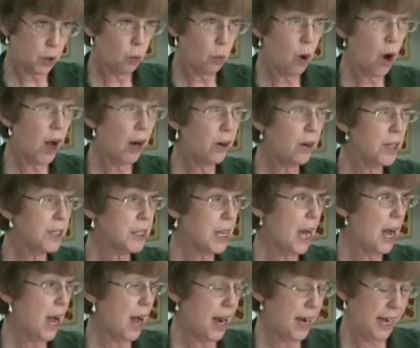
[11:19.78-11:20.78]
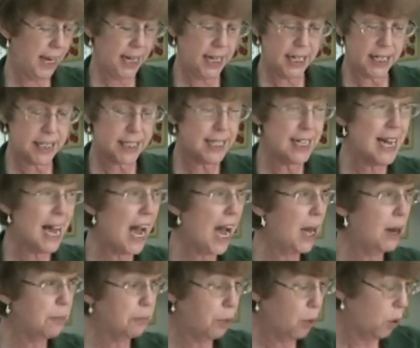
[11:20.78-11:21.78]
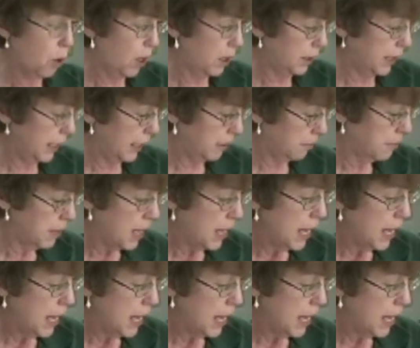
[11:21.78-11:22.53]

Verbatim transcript: The water is hot in it. It's not boiling.